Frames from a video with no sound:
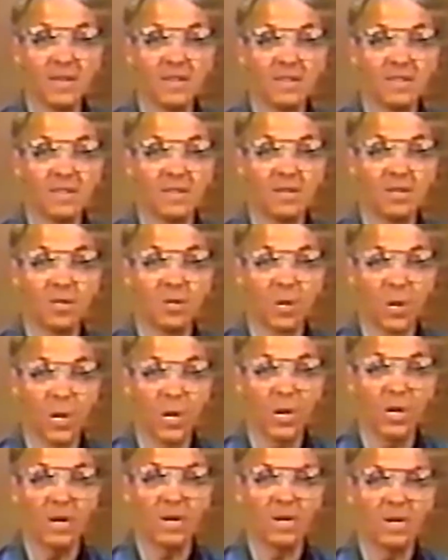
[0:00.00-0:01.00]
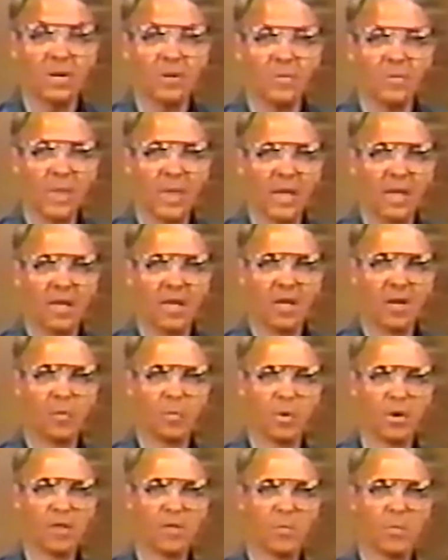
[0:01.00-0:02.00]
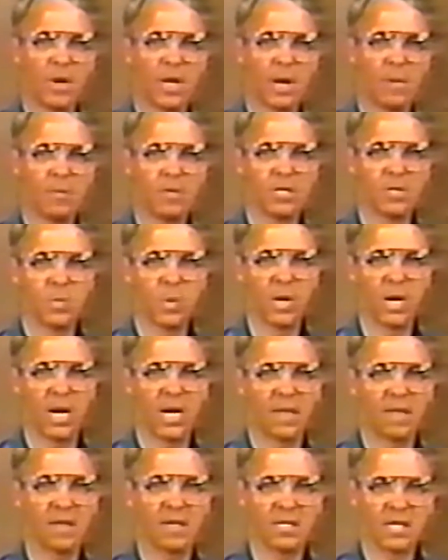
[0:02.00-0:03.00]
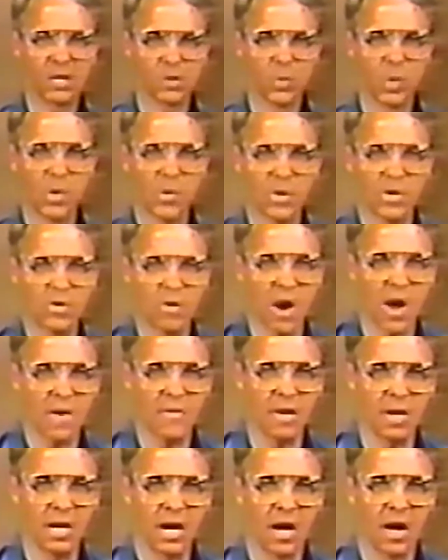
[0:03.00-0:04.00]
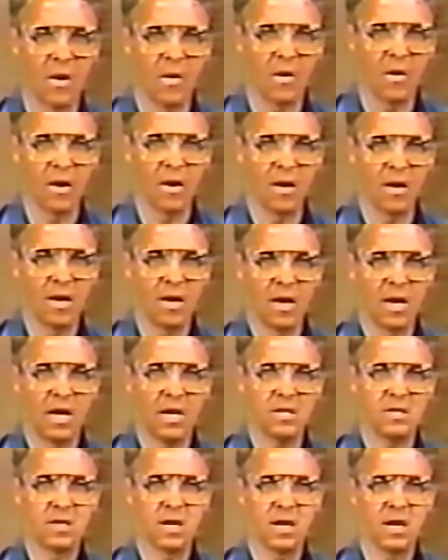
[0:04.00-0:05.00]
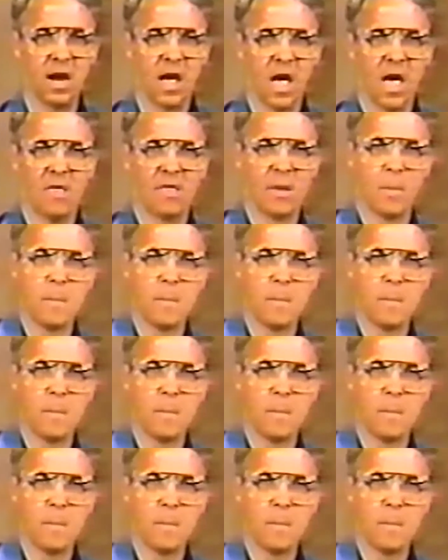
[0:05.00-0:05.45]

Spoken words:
is Sister Clunt. And Brother Branham just went like this as we were driving now. He said, the